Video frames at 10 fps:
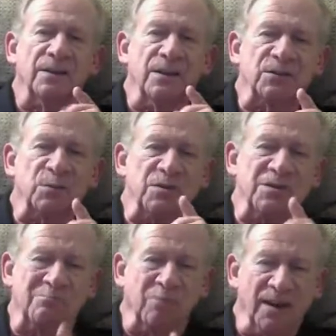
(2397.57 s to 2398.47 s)
This
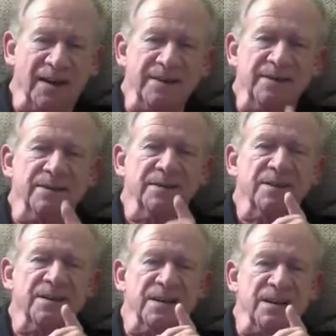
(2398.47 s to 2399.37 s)
was blatant
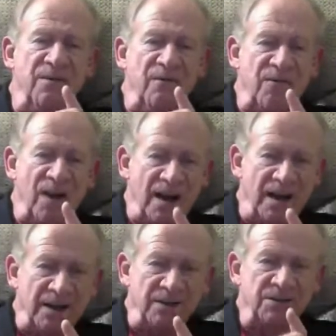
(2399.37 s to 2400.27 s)

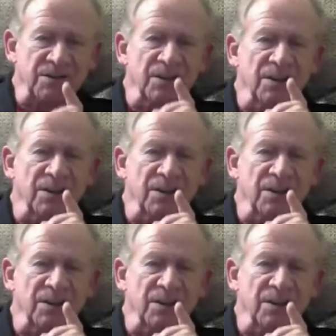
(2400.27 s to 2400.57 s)
defiance,